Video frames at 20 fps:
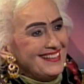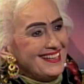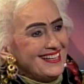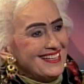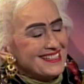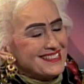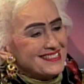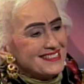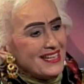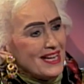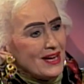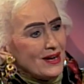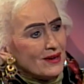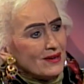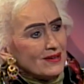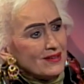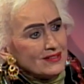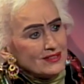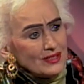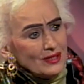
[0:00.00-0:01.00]
is
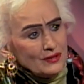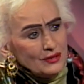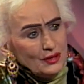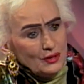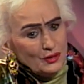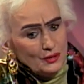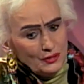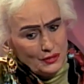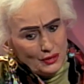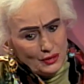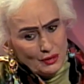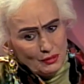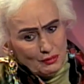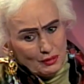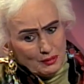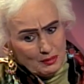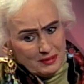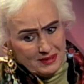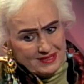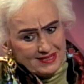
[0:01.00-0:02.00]
there. So you
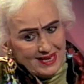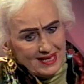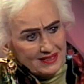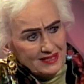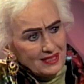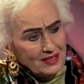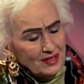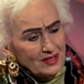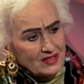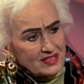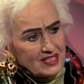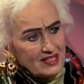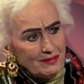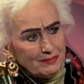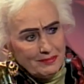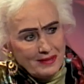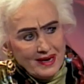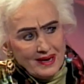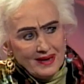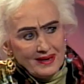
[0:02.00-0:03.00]
were protecting
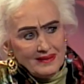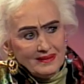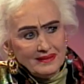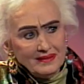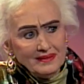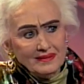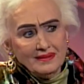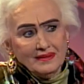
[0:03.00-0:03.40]
yourself by